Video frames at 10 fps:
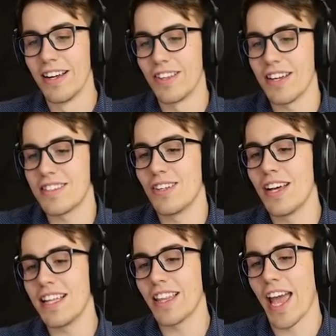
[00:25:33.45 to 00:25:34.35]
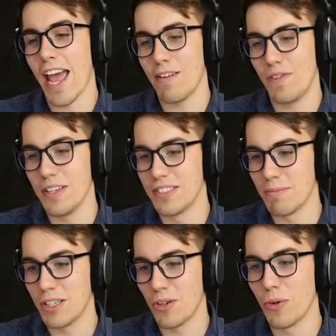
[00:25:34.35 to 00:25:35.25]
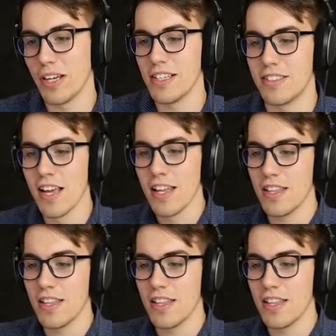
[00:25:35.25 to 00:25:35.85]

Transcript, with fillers: Thus, like the Hatfields and McCoys,